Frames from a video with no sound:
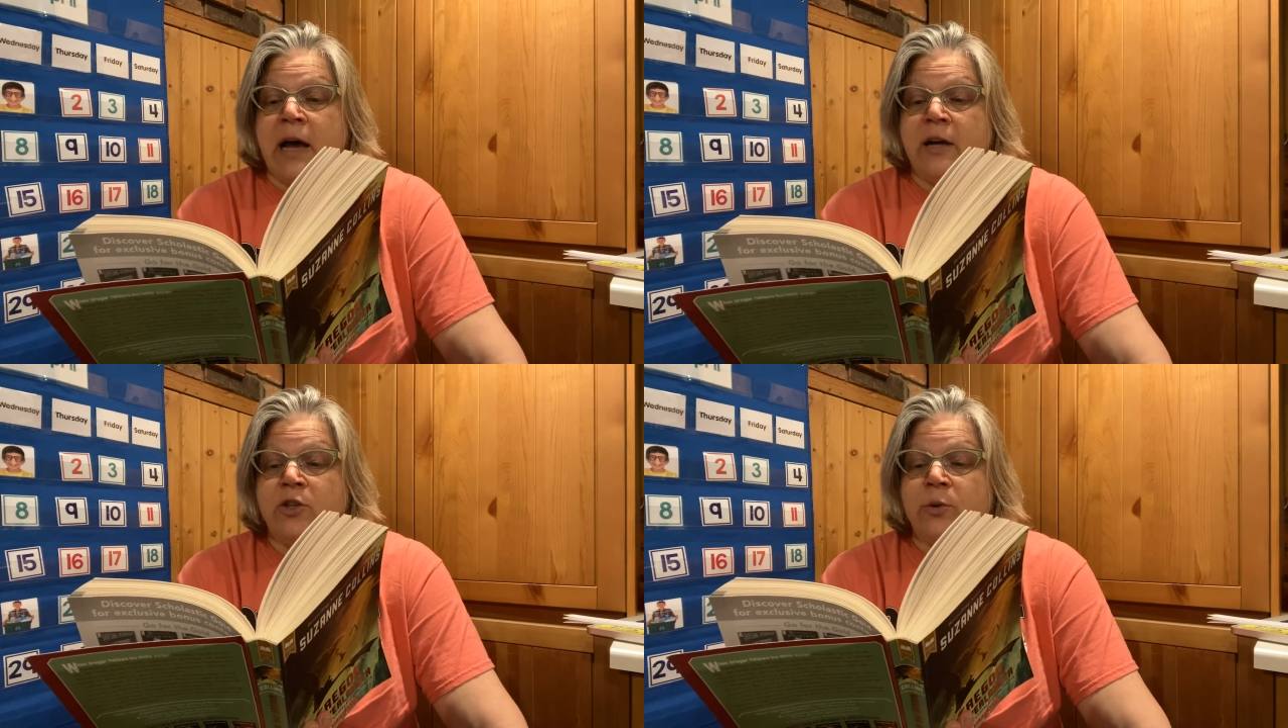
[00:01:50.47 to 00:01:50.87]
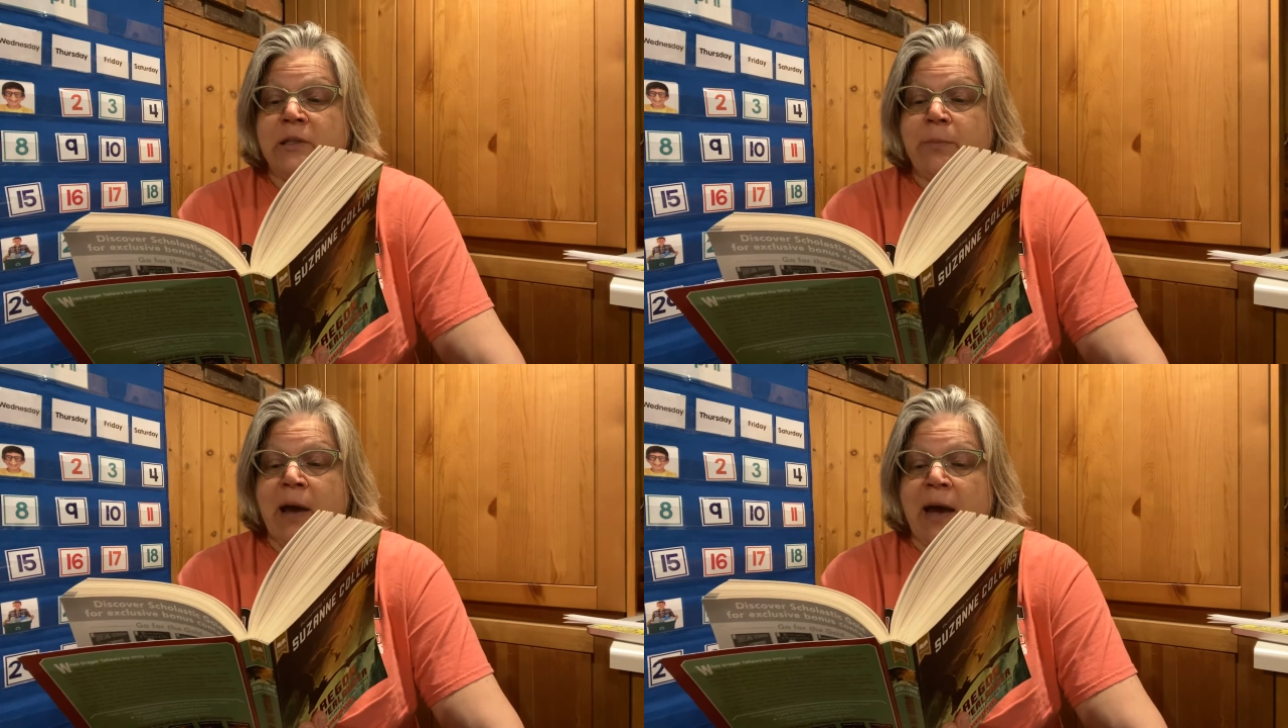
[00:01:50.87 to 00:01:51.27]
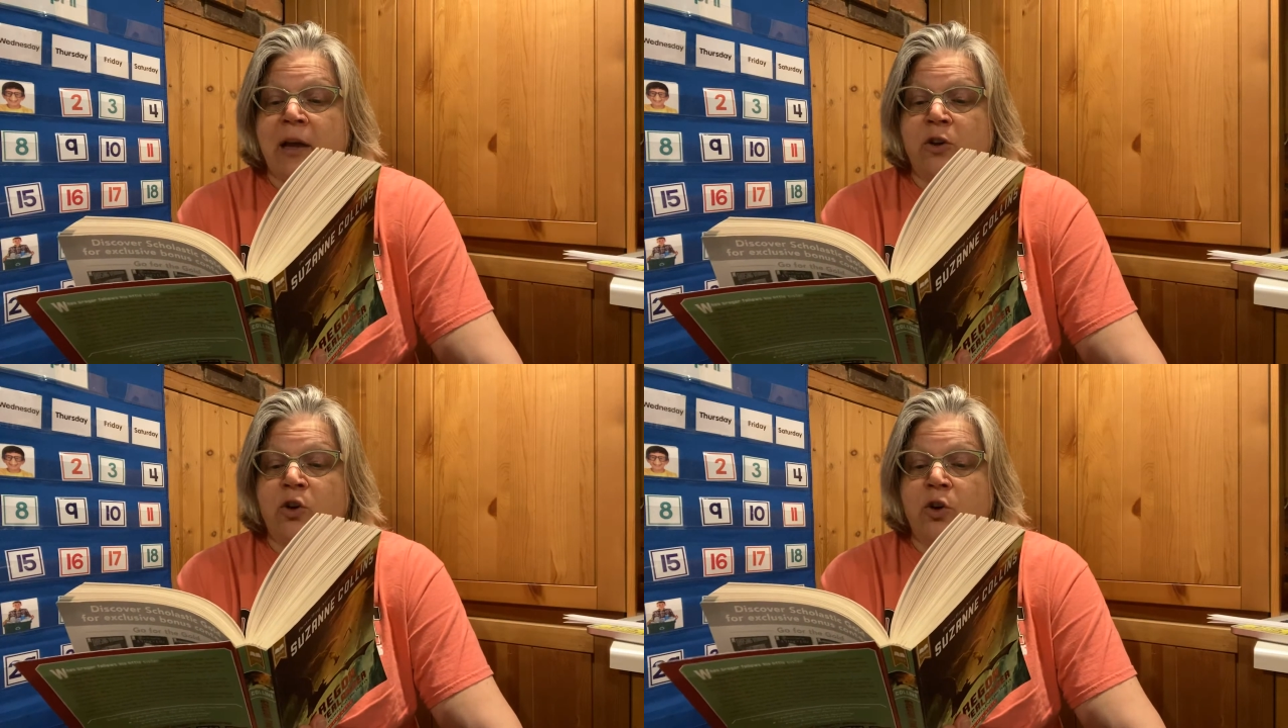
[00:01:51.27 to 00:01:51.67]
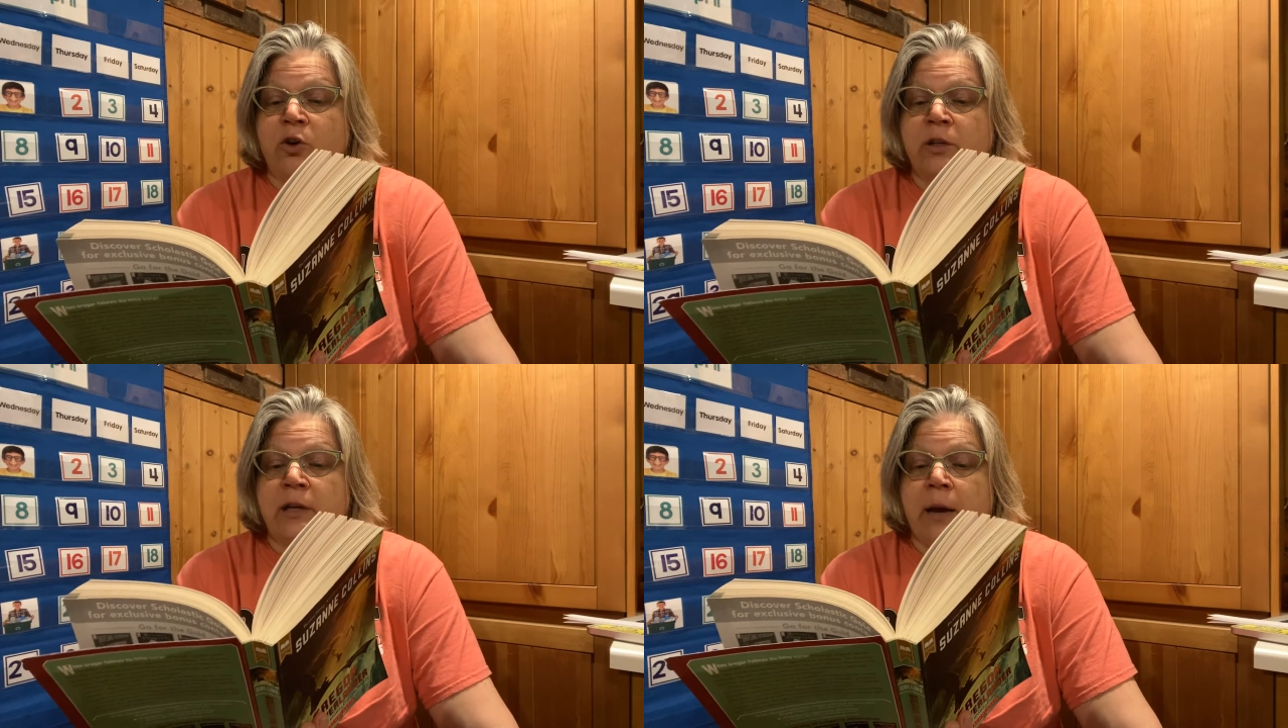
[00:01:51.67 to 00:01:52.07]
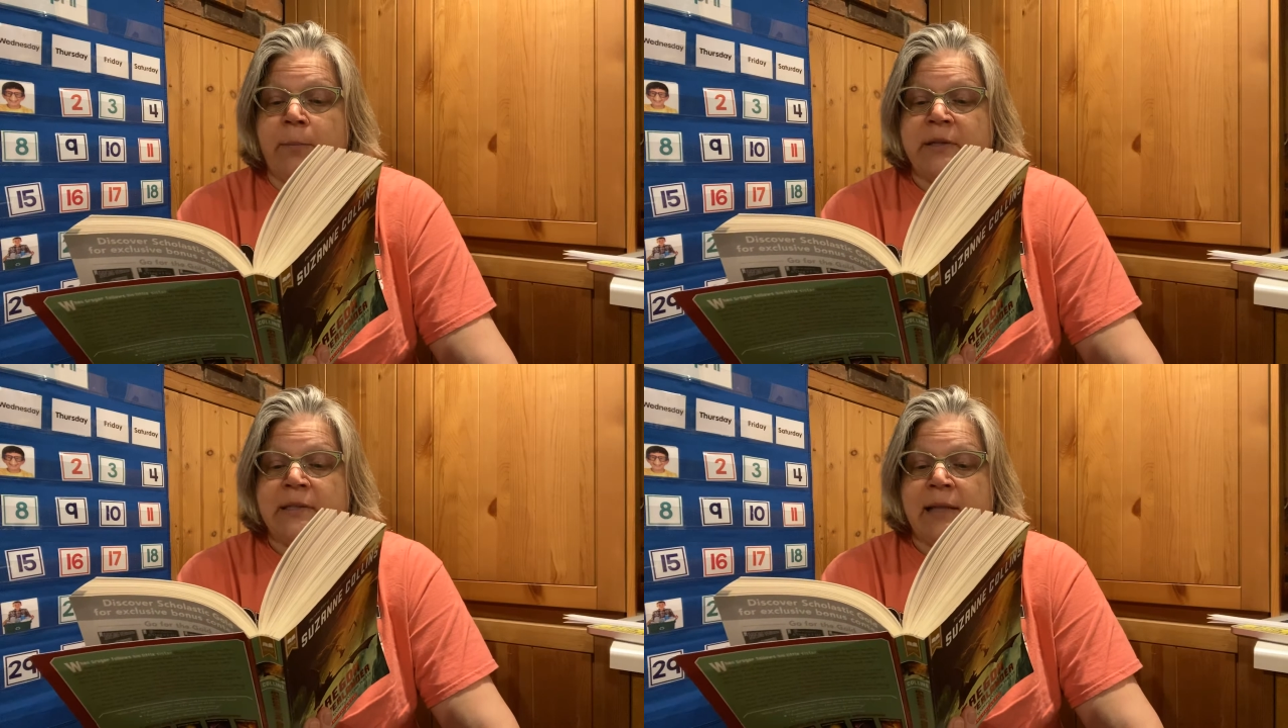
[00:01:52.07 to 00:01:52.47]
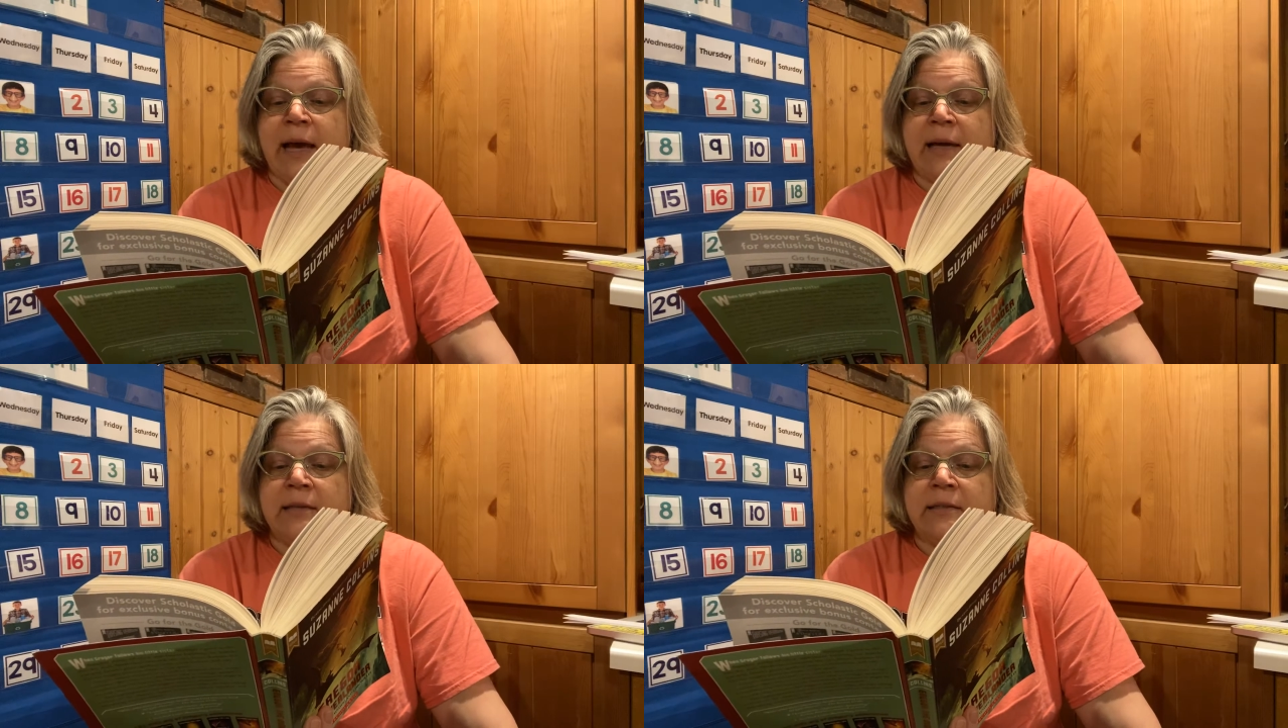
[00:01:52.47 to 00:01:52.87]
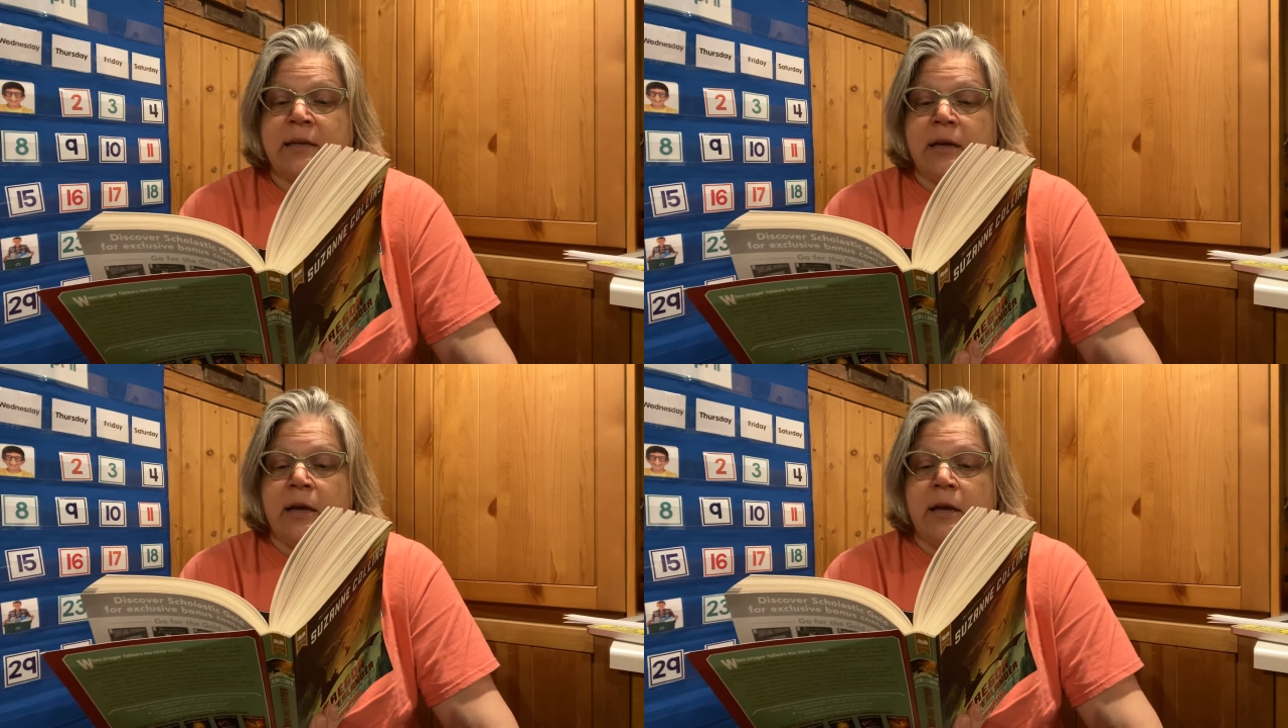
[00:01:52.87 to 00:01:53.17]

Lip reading: onto its back and curled up its legs.